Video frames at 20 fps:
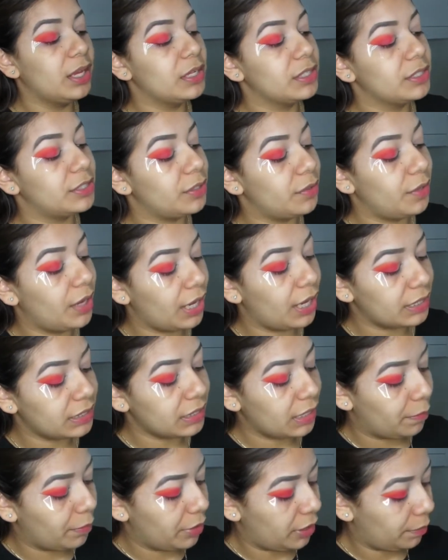So next
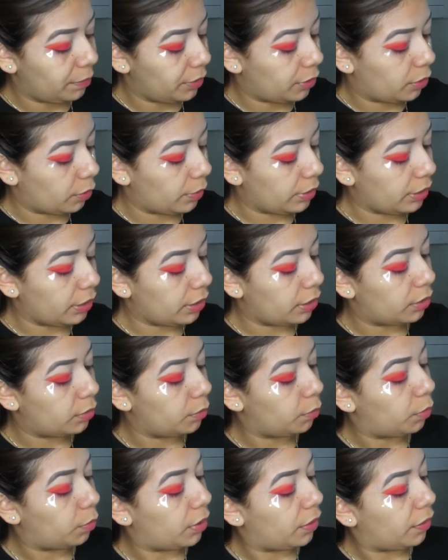I'm going to be going
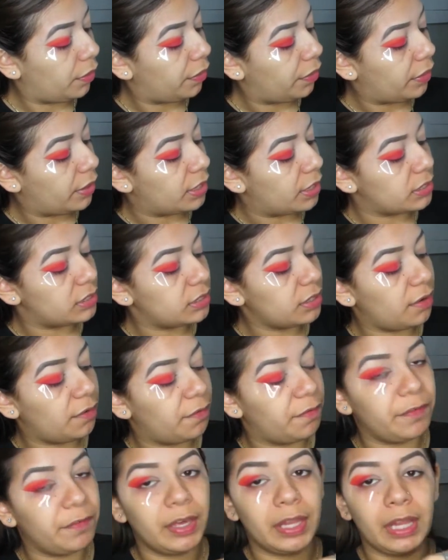in with this
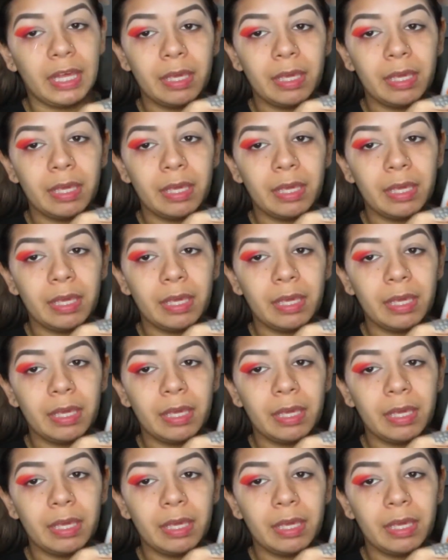Feeling